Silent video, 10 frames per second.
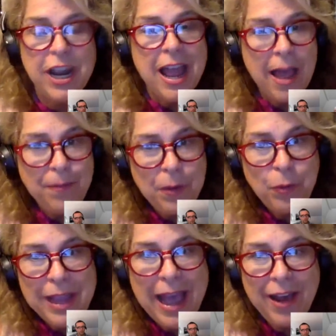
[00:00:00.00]
And then
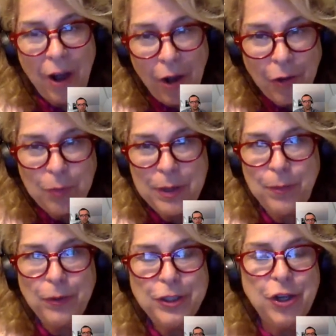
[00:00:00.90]
we had other
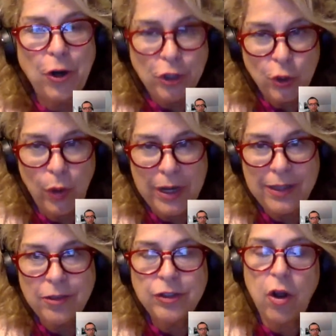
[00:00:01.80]
people start joining
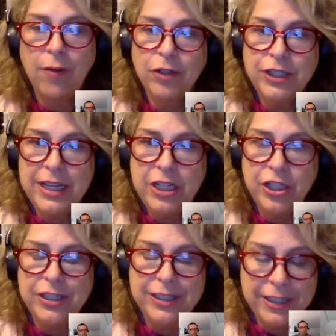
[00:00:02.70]
those conversations.